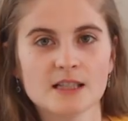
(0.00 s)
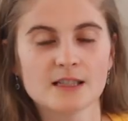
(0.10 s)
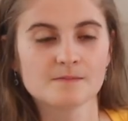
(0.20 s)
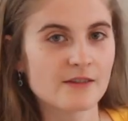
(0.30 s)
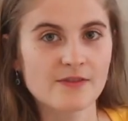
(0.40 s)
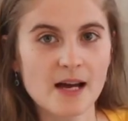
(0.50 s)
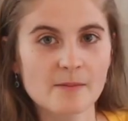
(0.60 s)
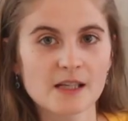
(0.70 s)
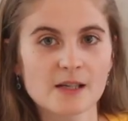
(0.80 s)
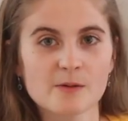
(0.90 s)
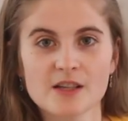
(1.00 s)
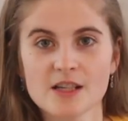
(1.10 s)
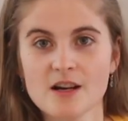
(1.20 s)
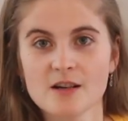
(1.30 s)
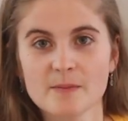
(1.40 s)
in the family with a
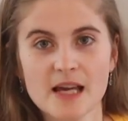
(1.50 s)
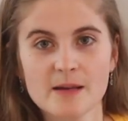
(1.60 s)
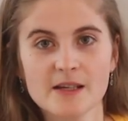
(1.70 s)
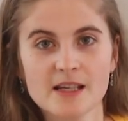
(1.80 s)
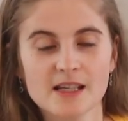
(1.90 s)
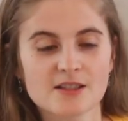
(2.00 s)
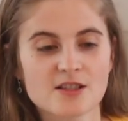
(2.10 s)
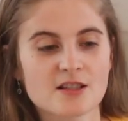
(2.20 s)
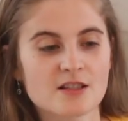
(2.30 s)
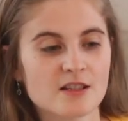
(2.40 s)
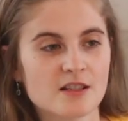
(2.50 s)
young baby. It's,